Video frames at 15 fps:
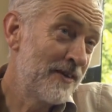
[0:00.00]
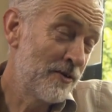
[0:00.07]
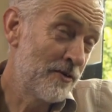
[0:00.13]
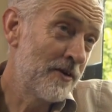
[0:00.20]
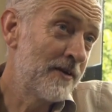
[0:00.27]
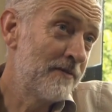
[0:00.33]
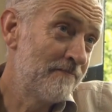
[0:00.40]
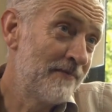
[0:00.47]
You've
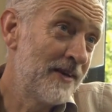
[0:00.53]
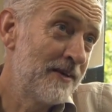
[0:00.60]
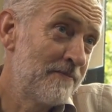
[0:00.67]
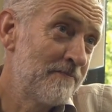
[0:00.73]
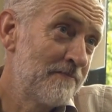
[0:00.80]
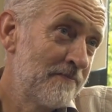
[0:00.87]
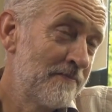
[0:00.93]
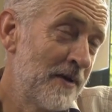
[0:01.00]
got it.
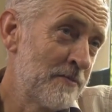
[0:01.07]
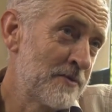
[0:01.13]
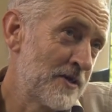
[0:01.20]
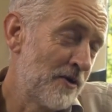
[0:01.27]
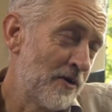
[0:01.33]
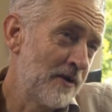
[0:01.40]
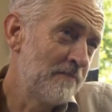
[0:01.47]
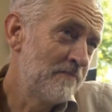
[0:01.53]
I'm
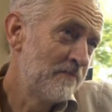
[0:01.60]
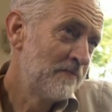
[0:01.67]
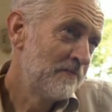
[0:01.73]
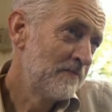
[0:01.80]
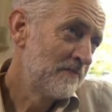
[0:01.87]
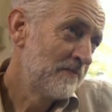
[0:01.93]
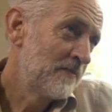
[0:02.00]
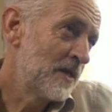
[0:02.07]
sorry.
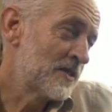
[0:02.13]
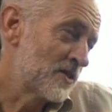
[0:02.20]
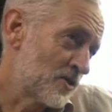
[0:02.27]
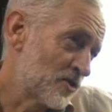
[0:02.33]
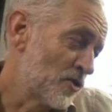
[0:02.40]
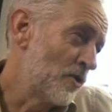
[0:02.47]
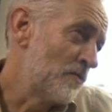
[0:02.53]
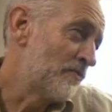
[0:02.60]
It's a
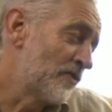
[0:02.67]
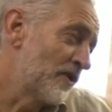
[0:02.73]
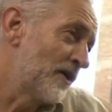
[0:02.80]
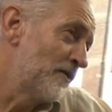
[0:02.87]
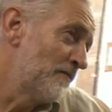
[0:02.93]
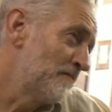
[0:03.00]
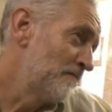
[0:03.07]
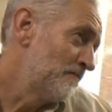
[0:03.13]
scoop for
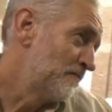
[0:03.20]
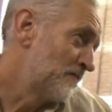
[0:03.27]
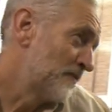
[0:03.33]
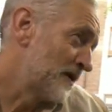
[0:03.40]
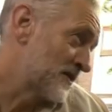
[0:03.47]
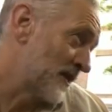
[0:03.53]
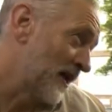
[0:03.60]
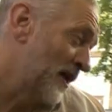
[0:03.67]
you.
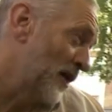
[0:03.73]
Is that a